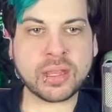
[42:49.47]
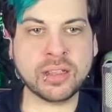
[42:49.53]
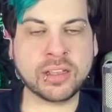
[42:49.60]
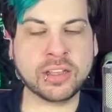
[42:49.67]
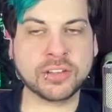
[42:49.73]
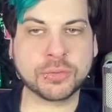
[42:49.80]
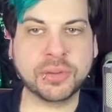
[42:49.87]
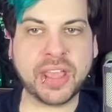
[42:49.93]

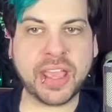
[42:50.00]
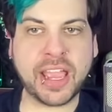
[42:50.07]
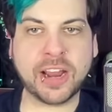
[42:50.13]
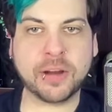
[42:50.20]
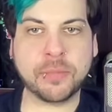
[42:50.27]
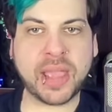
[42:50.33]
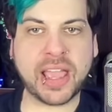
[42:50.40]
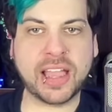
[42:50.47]
Because when the
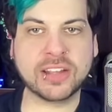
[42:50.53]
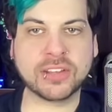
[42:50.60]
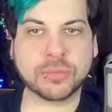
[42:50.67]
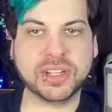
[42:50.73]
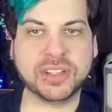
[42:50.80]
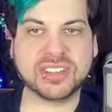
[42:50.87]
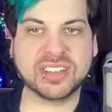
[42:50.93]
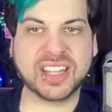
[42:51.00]
hair bands
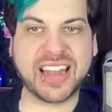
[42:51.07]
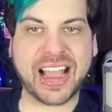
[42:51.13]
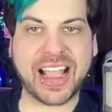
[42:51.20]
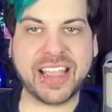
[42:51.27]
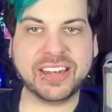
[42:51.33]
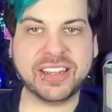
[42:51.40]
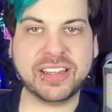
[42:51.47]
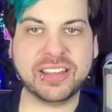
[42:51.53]
went into the
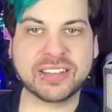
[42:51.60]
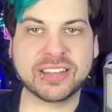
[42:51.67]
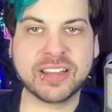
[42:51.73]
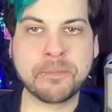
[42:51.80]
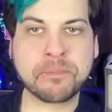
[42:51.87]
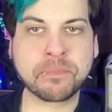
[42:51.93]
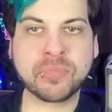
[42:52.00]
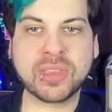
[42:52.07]
90s,
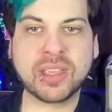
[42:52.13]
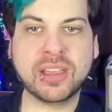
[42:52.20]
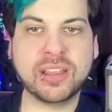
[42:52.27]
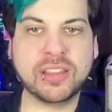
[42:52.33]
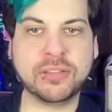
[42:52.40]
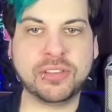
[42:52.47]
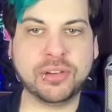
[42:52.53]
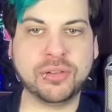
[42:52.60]

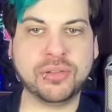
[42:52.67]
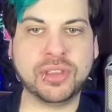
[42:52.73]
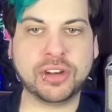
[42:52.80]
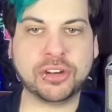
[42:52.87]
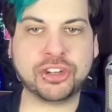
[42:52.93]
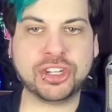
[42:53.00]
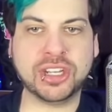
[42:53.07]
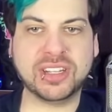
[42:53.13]
dude, their
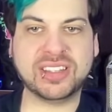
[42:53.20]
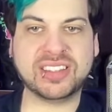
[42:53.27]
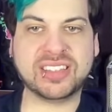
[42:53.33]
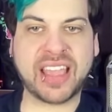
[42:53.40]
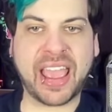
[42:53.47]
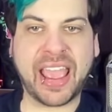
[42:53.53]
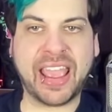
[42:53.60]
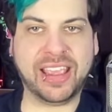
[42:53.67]
shit
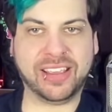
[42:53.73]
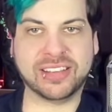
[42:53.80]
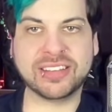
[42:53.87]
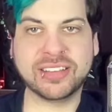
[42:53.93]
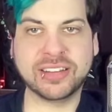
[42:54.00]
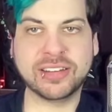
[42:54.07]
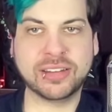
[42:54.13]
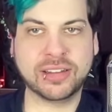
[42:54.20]

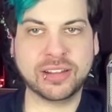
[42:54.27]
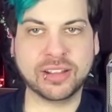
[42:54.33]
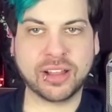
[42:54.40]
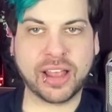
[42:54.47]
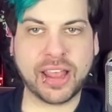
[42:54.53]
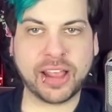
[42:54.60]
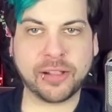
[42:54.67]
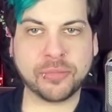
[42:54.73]
tanked.
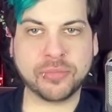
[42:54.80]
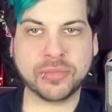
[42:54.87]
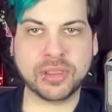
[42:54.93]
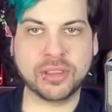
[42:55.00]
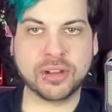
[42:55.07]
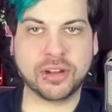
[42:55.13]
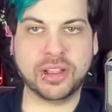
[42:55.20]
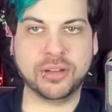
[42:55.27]
Like,
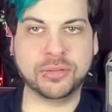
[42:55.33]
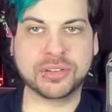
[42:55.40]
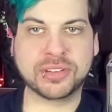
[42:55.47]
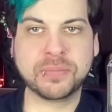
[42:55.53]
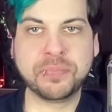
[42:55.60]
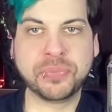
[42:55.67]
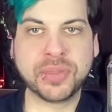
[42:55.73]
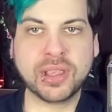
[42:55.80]
it was...